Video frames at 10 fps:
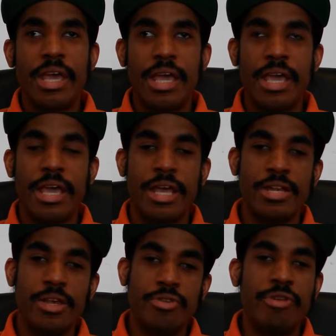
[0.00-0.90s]

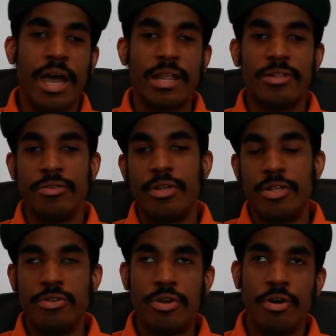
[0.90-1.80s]
And you got to
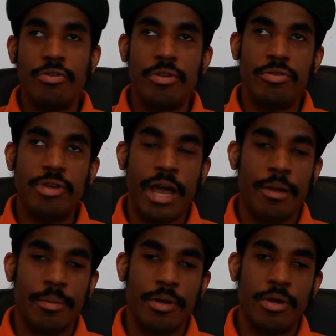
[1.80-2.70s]
you know you, you got
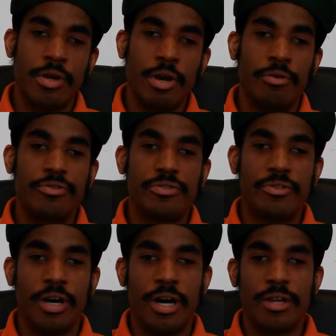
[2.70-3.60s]
to go
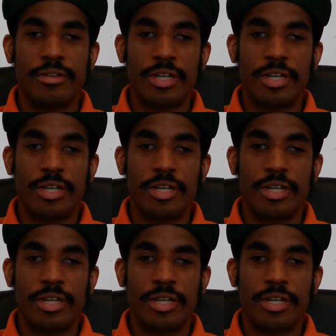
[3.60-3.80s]
uh,